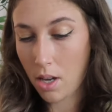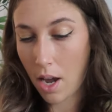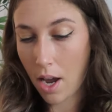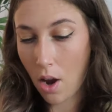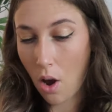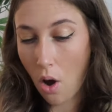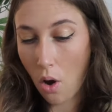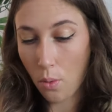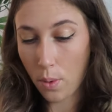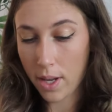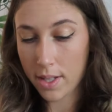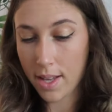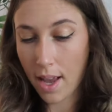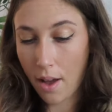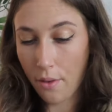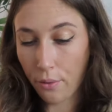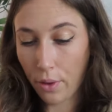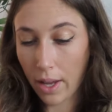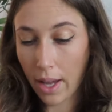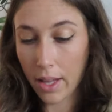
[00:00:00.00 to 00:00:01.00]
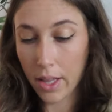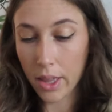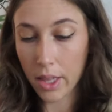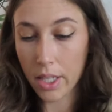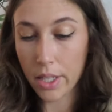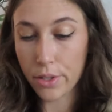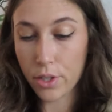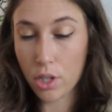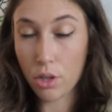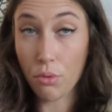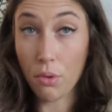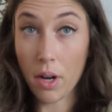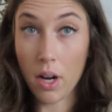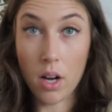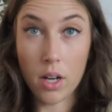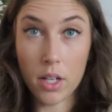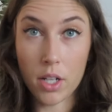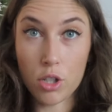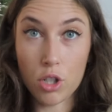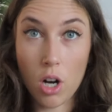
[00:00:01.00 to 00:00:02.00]
I always have like at least 3
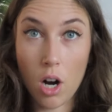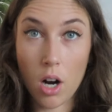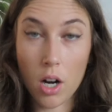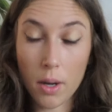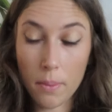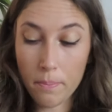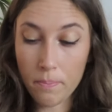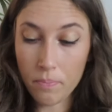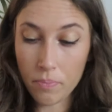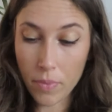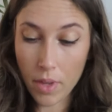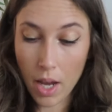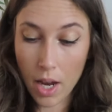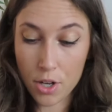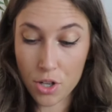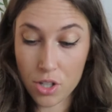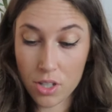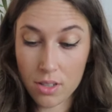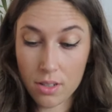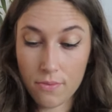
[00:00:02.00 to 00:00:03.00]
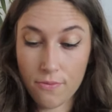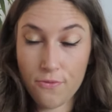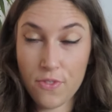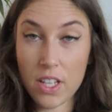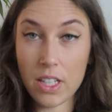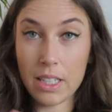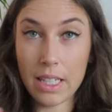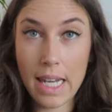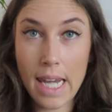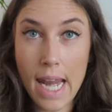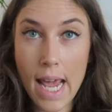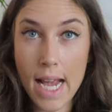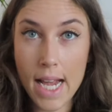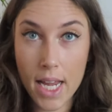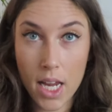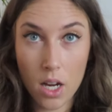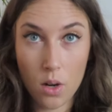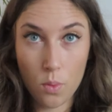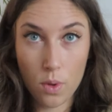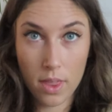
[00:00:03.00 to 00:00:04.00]
on each arm. I just feel
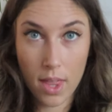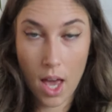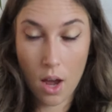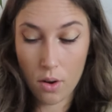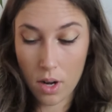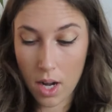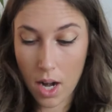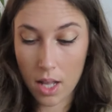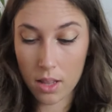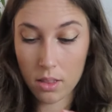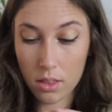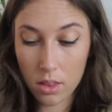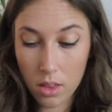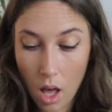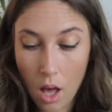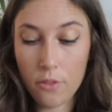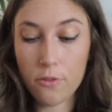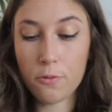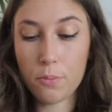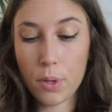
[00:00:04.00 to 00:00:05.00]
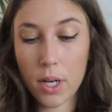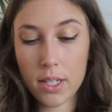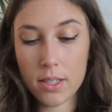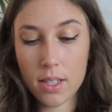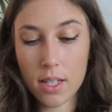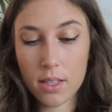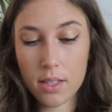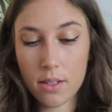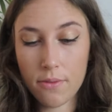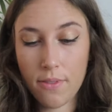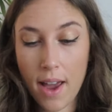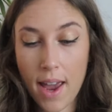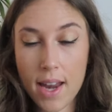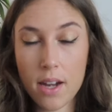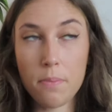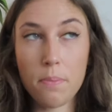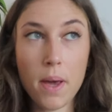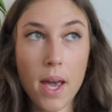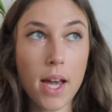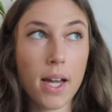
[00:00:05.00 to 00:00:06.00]
naked without it. I love bracelets. If I
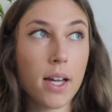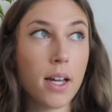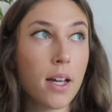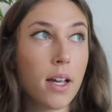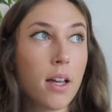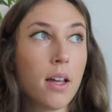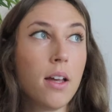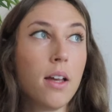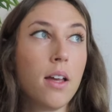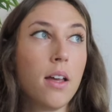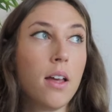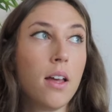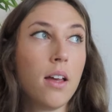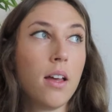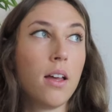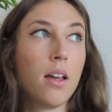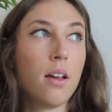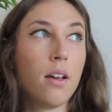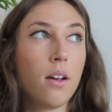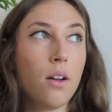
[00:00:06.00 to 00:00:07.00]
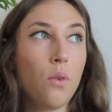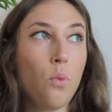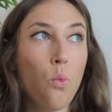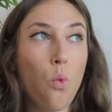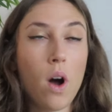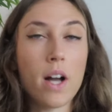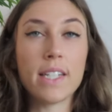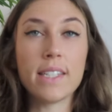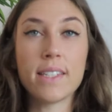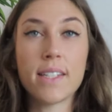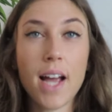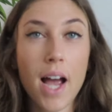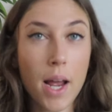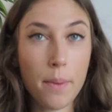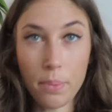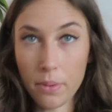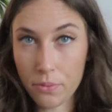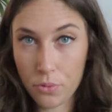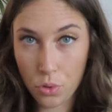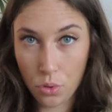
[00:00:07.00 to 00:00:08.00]
had to pick one
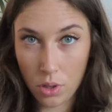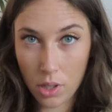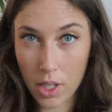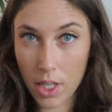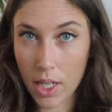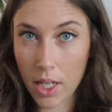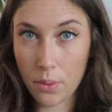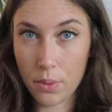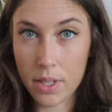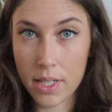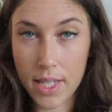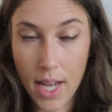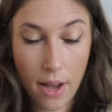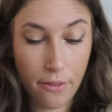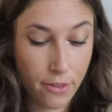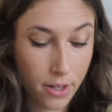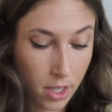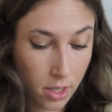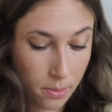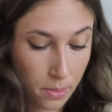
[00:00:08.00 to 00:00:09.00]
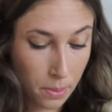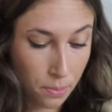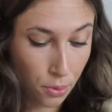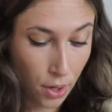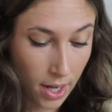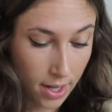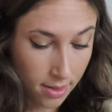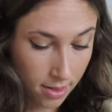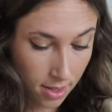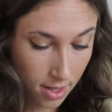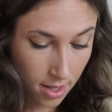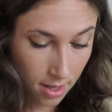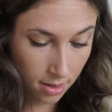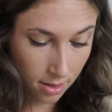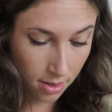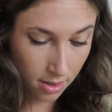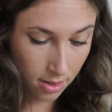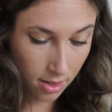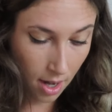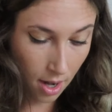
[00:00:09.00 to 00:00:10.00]
type of jewelry, it would definitely be
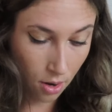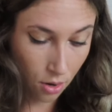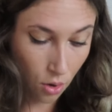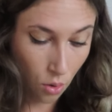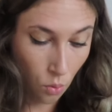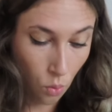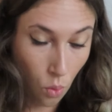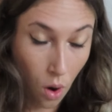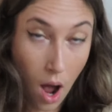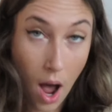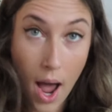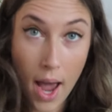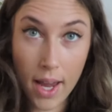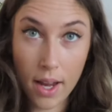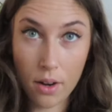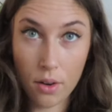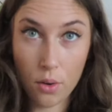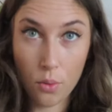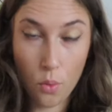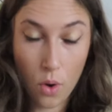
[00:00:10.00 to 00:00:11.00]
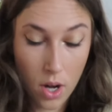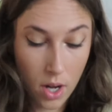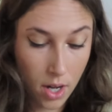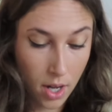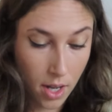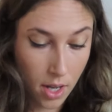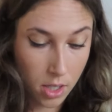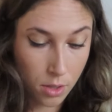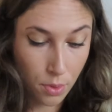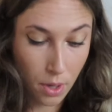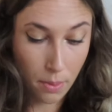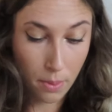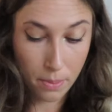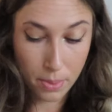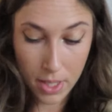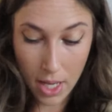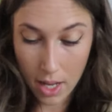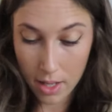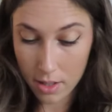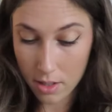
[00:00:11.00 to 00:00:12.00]
bracelets. I don't know why, I don't know what it is, but I'm
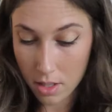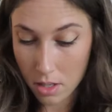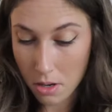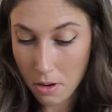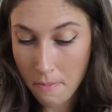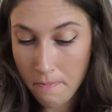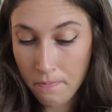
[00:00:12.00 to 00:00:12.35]
obsessed.